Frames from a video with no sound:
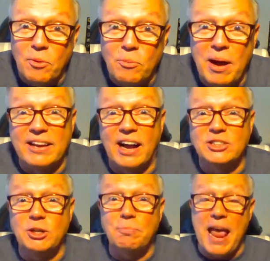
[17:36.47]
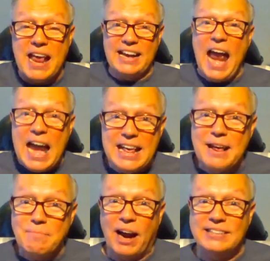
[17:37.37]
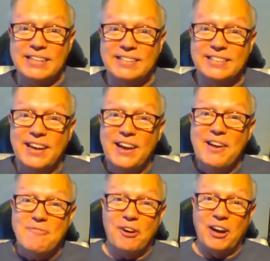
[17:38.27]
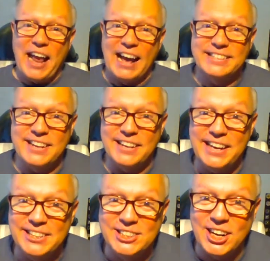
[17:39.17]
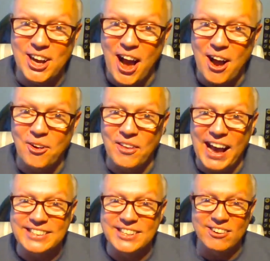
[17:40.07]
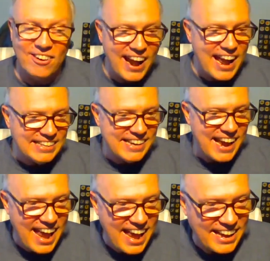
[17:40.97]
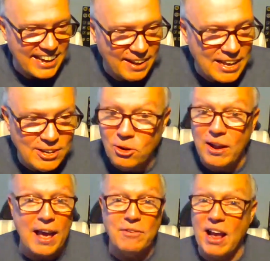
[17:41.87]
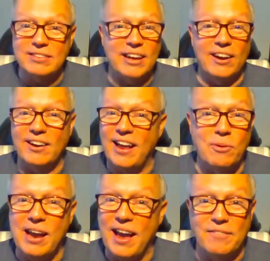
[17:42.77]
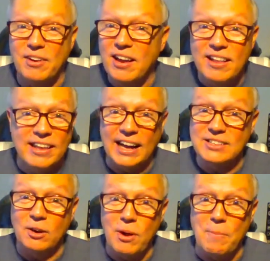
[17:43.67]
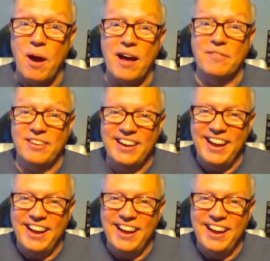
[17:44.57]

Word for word: Oh my gosh, you're paying Canadian prices for gasoline in Chicago. That's crazy. And you don't have health care like we have. That's a ripoff.